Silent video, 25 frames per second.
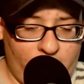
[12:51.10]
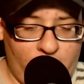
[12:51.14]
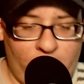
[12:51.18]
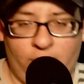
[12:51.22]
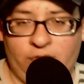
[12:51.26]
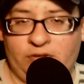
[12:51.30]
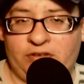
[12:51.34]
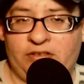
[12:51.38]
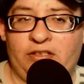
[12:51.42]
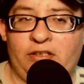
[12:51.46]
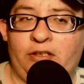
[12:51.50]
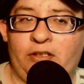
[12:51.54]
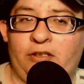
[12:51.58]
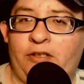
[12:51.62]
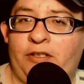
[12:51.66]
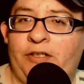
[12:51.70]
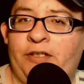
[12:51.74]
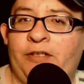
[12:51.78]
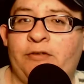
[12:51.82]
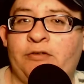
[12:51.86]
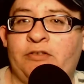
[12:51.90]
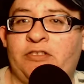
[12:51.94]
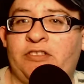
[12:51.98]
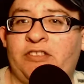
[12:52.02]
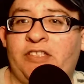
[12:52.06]
what was the
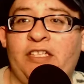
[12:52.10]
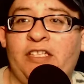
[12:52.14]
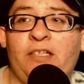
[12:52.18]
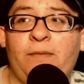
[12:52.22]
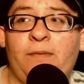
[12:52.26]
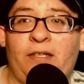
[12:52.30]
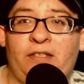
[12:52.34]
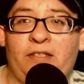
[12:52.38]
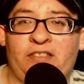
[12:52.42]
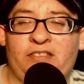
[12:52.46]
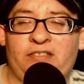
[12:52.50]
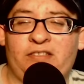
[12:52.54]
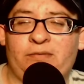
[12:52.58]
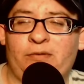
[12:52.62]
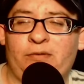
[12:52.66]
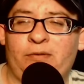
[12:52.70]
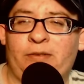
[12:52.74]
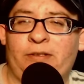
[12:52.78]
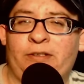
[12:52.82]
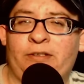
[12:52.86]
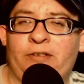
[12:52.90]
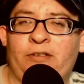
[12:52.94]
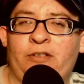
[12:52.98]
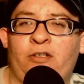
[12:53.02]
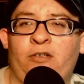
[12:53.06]
huge thing about this
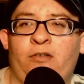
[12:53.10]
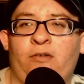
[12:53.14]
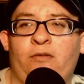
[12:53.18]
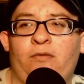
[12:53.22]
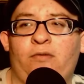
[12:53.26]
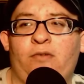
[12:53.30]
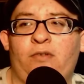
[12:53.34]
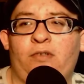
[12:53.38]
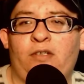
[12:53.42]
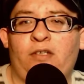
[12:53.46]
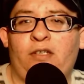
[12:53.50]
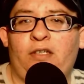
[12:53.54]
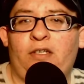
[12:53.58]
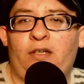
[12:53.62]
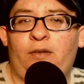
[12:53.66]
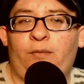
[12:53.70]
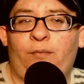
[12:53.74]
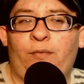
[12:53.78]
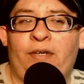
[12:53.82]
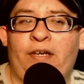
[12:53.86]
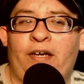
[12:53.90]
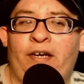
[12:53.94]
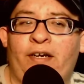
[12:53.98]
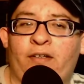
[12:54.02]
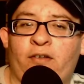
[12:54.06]
movie. You know,
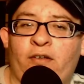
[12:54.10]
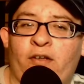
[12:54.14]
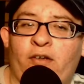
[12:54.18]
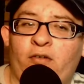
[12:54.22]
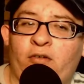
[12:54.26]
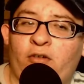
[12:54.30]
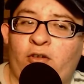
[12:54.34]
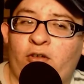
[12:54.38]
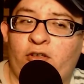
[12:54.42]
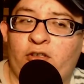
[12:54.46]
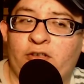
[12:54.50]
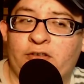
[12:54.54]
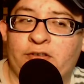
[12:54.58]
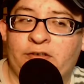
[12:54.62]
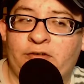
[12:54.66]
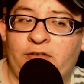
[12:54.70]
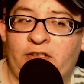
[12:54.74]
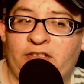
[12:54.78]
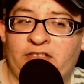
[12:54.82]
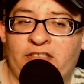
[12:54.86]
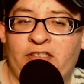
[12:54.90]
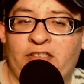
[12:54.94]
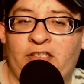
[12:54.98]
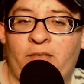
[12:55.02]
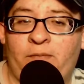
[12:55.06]
we had little girls
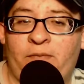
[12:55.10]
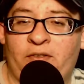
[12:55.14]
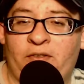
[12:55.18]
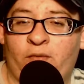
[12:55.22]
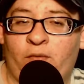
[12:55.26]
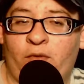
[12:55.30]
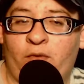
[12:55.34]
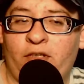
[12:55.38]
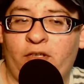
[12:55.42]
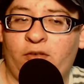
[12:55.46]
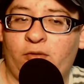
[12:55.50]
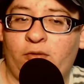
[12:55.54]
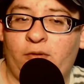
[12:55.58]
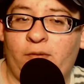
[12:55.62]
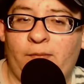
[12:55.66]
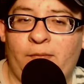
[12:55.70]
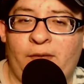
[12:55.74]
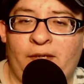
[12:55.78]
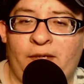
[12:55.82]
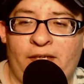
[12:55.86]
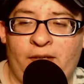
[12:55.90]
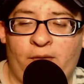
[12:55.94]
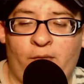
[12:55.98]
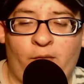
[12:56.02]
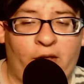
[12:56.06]
dressing up as Wonder
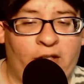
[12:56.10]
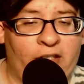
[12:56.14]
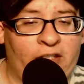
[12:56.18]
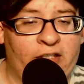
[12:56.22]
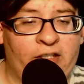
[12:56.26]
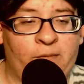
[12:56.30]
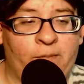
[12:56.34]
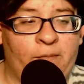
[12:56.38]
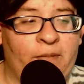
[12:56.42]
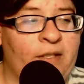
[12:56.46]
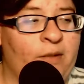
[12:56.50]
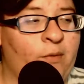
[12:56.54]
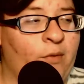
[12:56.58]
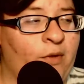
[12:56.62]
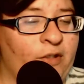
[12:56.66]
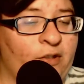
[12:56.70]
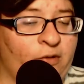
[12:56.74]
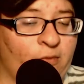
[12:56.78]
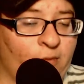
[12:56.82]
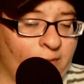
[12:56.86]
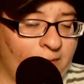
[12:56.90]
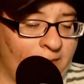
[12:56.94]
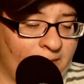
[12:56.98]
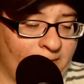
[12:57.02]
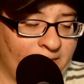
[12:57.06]
Woman and wanting to be
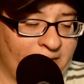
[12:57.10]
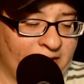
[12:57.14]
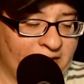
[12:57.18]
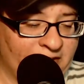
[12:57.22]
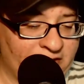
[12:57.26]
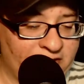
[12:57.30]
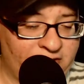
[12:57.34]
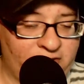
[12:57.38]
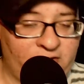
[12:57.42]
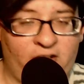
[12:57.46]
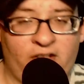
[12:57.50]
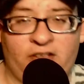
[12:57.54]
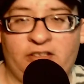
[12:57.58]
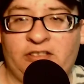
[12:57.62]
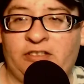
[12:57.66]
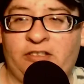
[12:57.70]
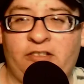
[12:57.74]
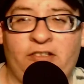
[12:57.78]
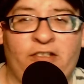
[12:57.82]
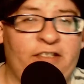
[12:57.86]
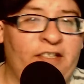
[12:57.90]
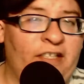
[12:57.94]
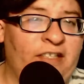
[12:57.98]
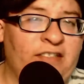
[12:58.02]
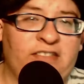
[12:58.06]
Wonder Woman, be as strong as
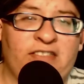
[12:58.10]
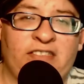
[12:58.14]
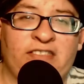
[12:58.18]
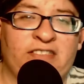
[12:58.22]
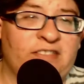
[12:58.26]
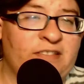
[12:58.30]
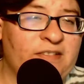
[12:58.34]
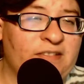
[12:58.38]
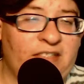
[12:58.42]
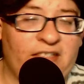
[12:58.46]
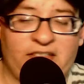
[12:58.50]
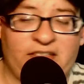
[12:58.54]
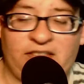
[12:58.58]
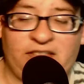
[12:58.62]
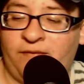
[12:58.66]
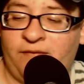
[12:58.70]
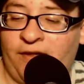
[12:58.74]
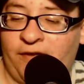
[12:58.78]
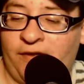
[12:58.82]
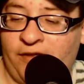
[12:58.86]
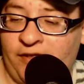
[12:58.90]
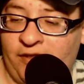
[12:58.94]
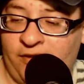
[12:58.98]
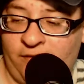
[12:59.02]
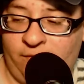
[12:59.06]
her, and that that's that's a
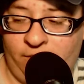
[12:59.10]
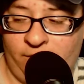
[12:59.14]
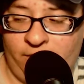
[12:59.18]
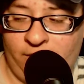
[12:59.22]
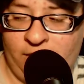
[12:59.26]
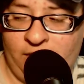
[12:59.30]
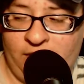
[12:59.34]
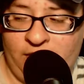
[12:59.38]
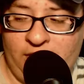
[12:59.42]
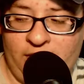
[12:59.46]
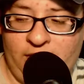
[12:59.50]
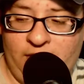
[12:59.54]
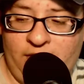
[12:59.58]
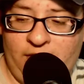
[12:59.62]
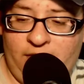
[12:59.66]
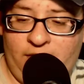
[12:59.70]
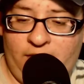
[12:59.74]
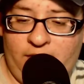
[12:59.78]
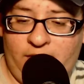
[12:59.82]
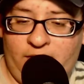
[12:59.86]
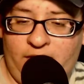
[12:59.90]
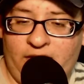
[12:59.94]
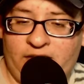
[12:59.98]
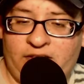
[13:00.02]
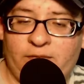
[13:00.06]
very um
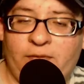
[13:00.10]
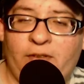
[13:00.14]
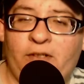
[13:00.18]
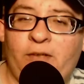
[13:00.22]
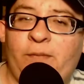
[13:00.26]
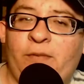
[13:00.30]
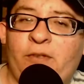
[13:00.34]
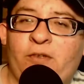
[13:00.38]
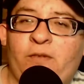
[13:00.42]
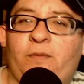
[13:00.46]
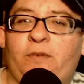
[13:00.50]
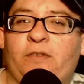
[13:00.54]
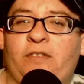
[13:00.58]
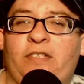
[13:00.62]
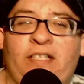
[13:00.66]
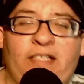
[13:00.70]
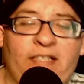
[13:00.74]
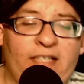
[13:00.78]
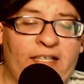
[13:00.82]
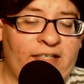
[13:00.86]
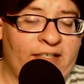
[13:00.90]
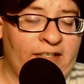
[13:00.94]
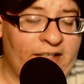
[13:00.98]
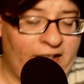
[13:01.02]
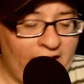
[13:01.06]
that's a very beautiful thing
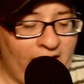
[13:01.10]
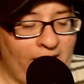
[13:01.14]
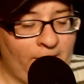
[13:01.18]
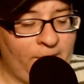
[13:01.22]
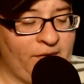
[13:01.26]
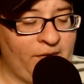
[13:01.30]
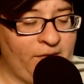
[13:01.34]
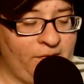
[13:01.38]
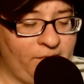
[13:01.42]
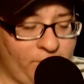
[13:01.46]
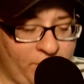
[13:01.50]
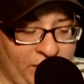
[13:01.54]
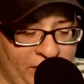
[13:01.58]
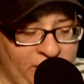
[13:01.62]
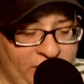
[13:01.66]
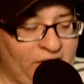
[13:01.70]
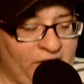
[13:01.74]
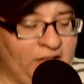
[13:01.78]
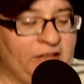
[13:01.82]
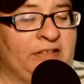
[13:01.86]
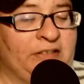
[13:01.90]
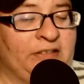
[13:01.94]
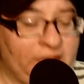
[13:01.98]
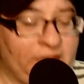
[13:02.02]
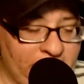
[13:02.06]
that could happen
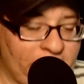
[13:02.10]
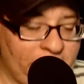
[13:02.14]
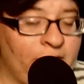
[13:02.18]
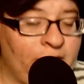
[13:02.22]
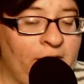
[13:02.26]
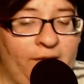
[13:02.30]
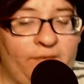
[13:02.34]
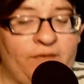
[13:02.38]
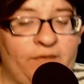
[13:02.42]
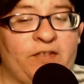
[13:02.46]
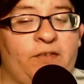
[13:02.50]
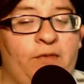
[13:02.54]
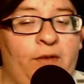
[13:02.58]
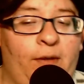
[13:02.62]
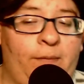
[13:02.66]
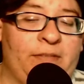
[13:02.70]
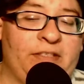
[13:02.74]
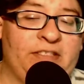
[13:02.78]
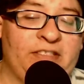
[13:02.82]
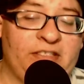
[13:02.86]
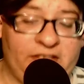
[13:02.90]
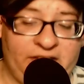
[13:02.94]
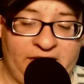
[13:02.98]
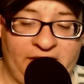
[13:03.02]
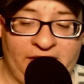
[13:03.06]
because you have this
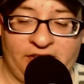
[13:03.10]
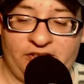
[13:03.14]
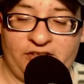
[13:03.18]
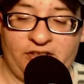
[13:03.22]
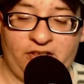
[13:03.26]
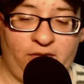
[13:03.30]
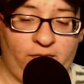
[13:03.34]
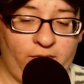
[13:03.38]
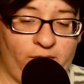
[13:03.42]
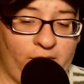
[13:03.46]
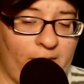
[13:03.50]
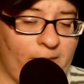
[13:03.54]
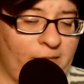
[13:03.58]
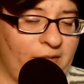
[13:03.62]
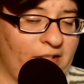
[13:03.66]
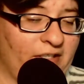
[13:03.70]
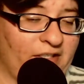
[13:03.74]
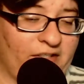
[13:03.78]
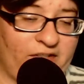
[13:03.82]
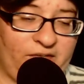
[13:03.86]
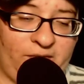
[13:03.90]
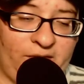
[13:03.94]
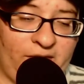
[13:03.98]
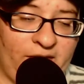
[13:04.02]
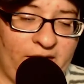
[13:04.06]
representation of women.
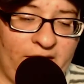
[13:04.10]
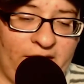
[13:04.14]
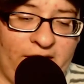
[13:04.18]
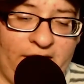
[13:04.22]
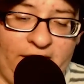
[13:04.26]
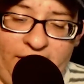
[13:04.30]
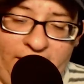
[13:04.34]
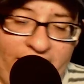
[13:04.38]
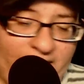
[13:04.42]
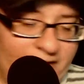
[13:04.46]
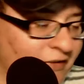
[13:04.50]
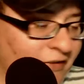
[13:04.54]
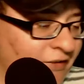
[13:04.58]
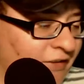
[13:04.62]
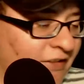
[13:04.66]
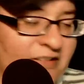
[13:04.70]
It's and you